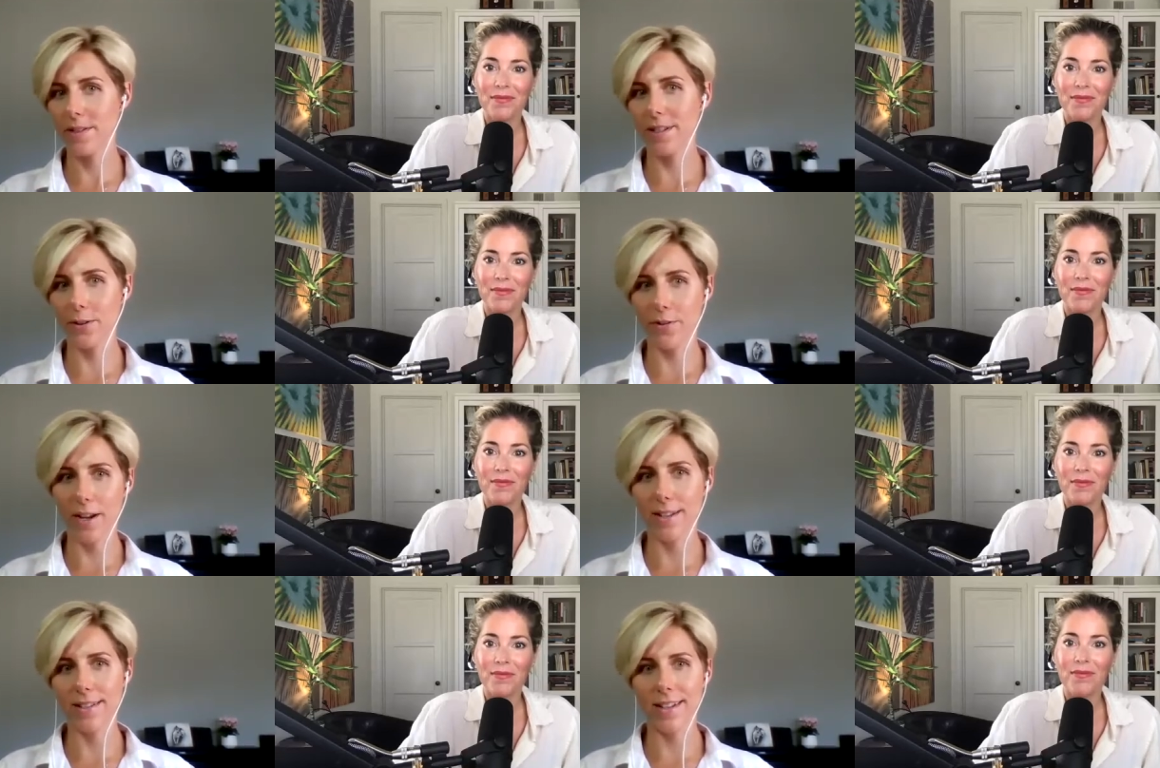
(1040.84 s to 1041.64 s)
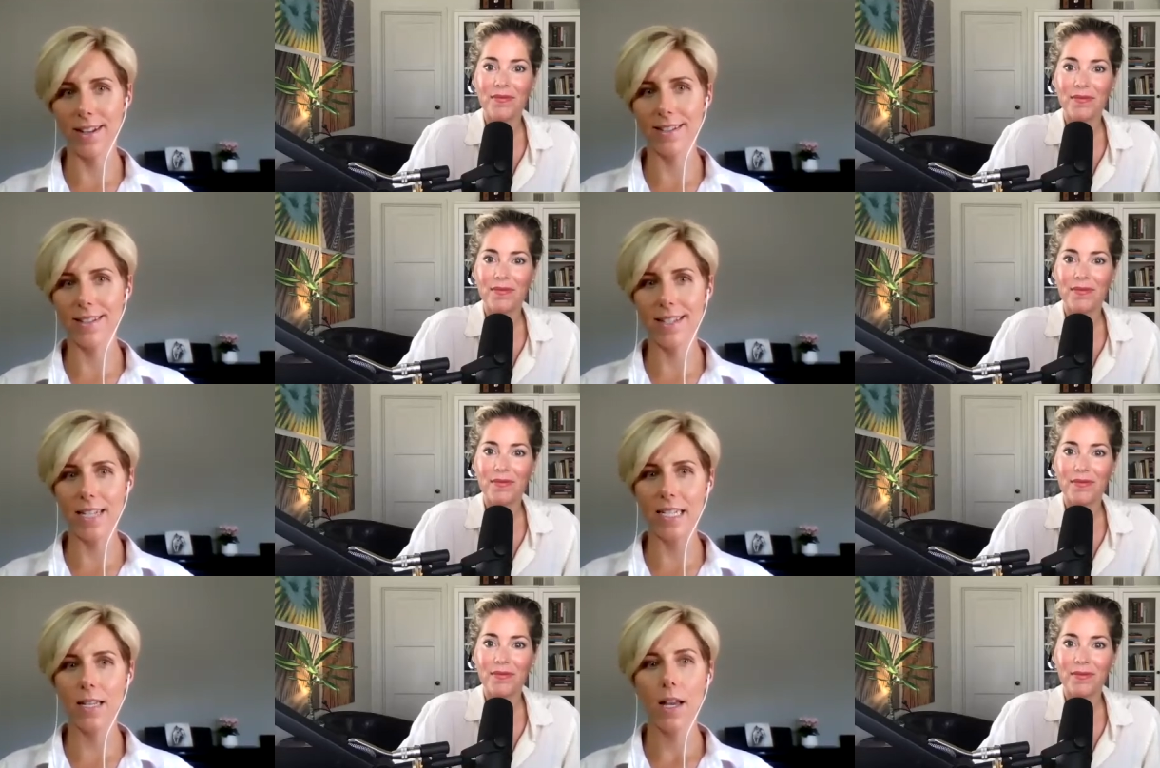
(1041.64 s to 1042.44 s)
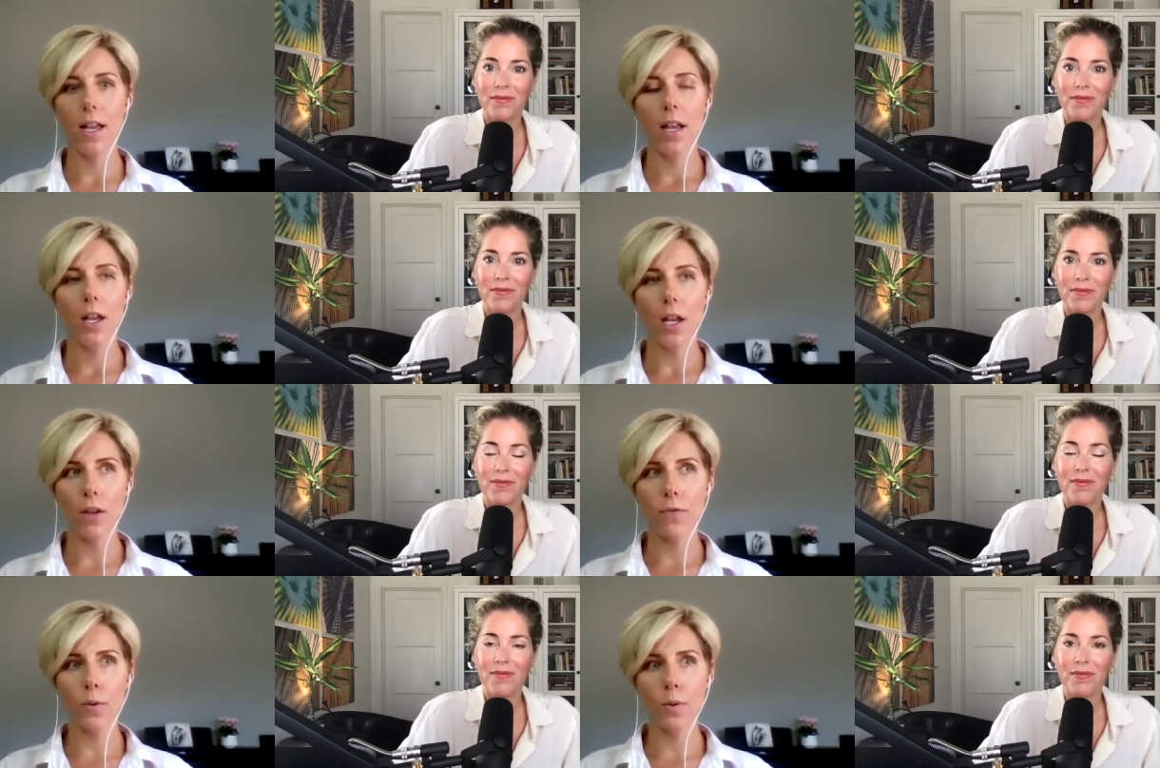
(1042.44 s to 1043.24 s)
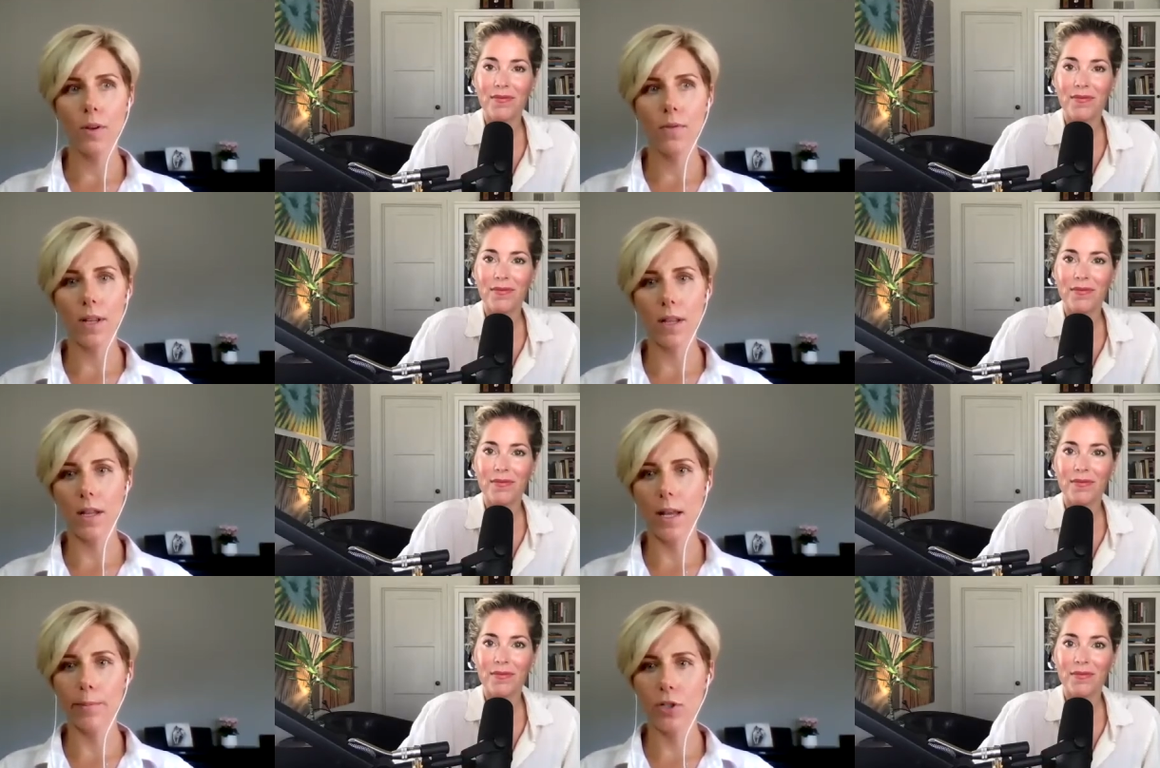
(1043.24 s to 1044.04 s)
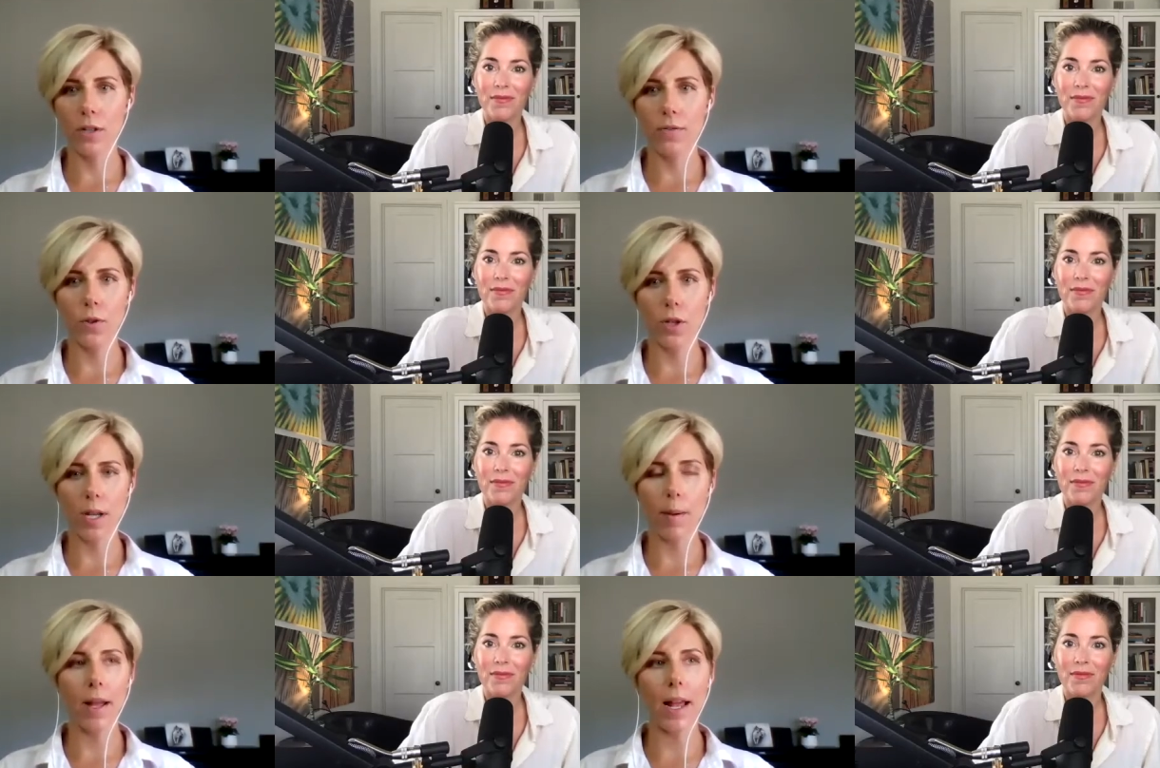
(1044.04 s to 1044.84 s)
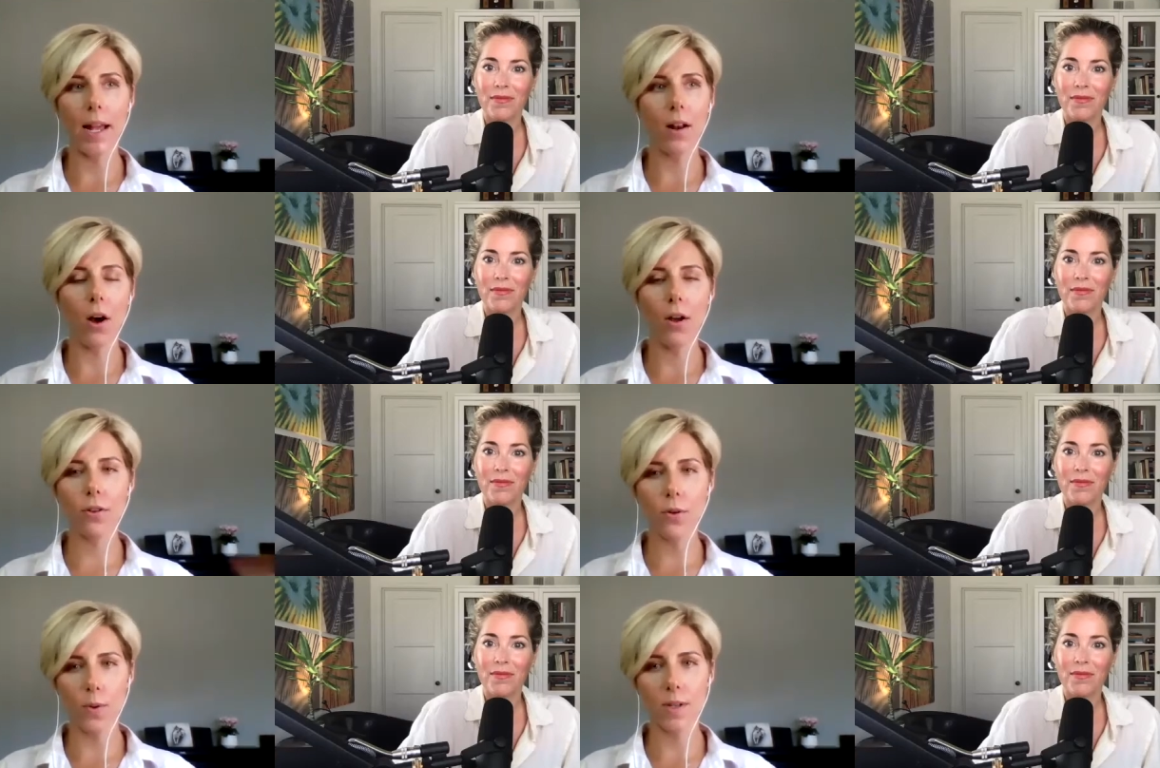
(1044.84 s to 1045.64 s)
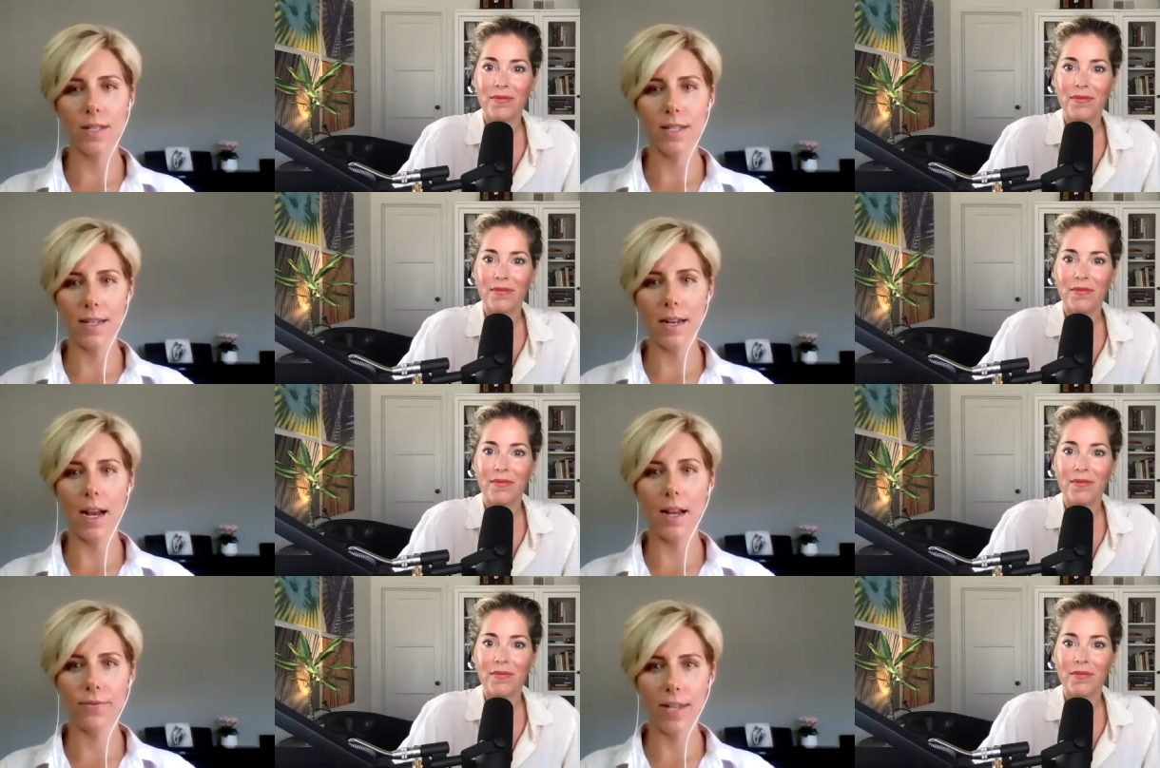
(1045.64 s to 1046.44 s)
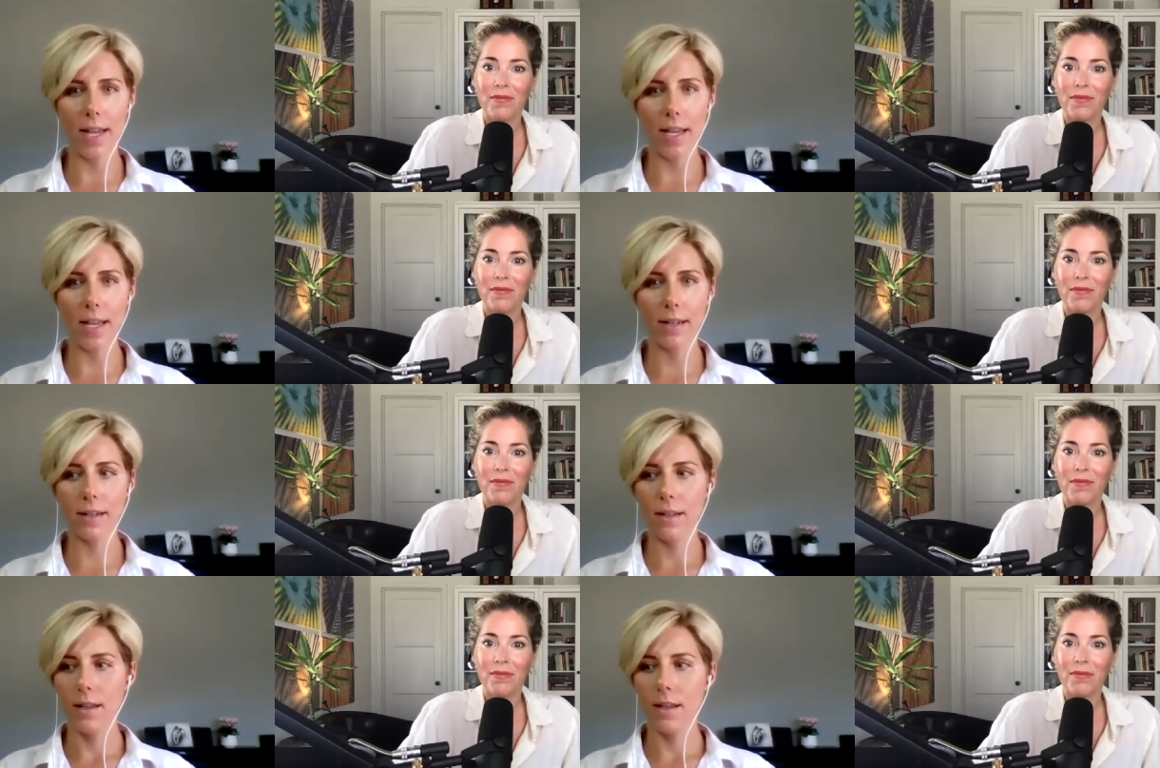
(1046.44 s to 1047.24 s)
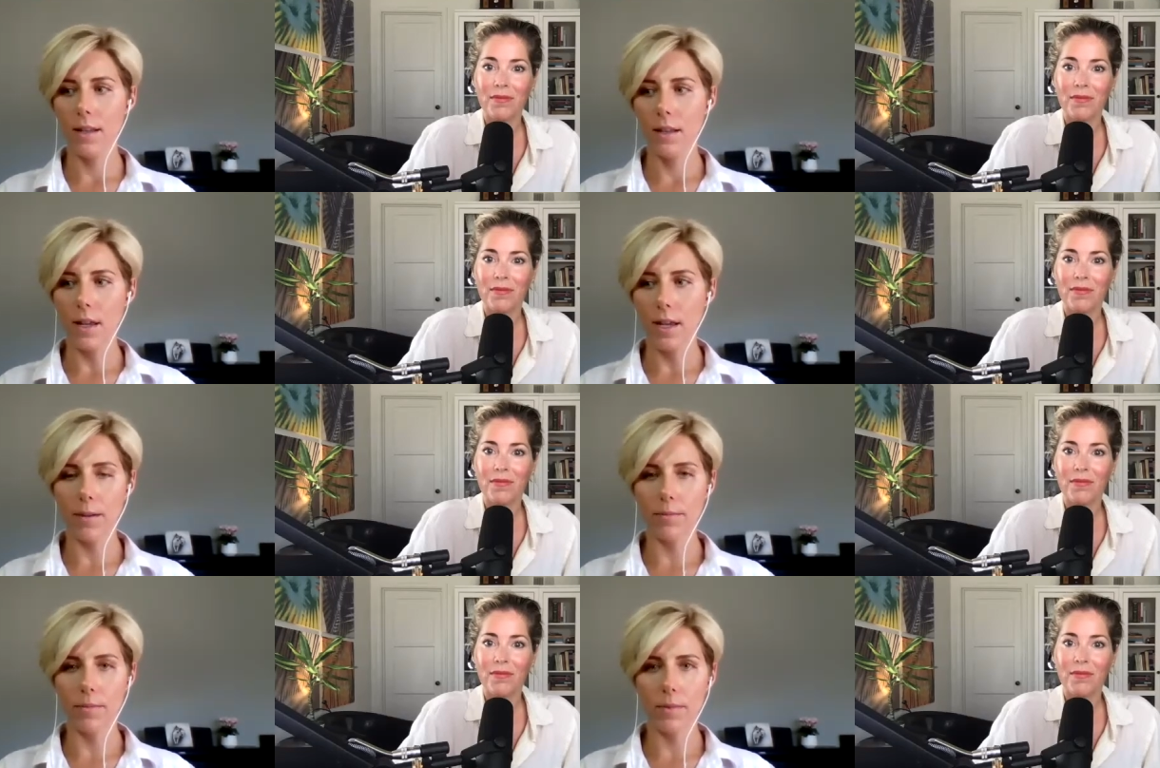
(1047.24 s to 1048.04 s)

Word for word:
Speaker 1: and grains and nuts and seeds. If you even, I'm sure if you look at and all the courses that I've taken, um,